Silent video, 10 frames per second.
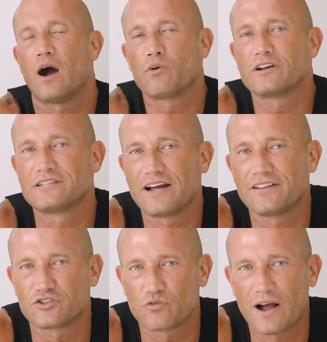I want to tell you
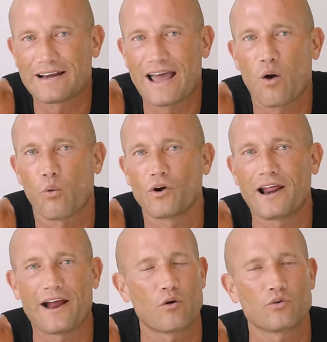this right now, we're in
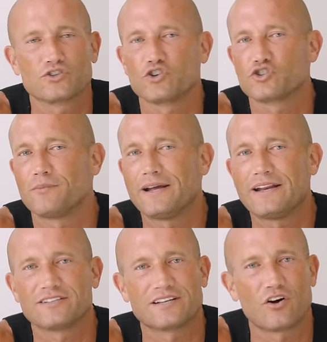an era where social
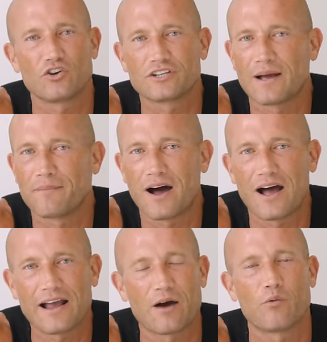media is an all time
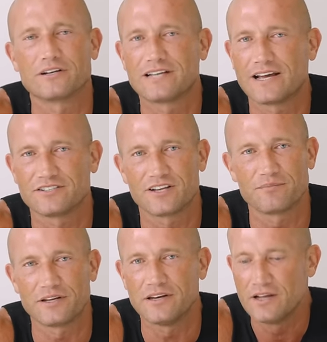high. I want to tell you
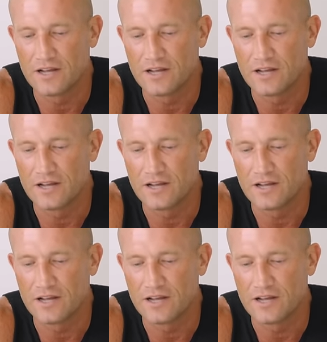something.